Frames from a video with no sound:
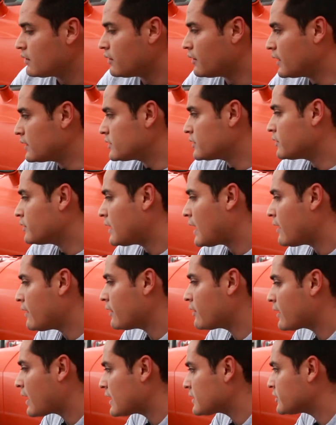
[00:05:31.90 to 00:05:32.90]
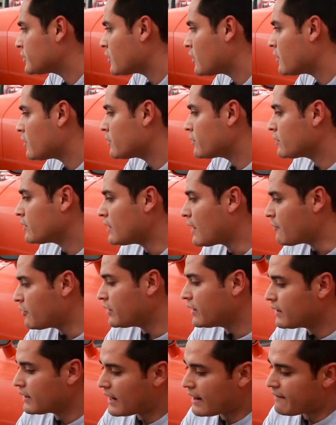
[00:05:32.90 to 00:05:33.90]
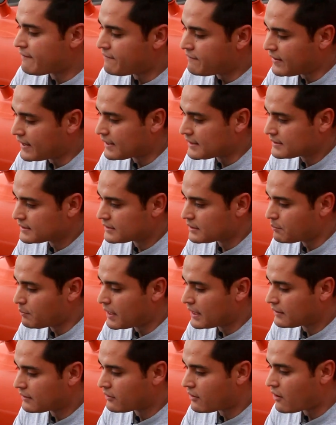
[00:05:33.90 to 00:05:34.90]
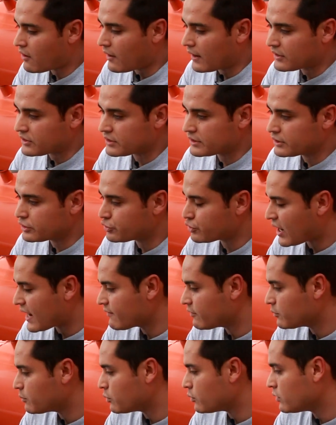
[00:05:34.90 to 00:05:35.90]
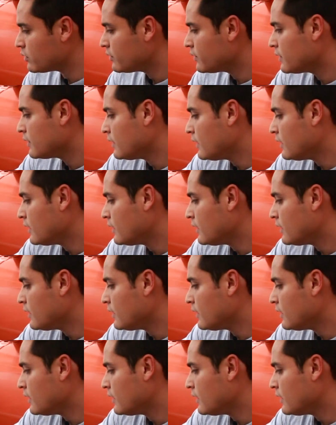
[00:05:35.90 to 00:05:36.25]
All right, so now that you guys know everything that I fixed to make the car actually drivable,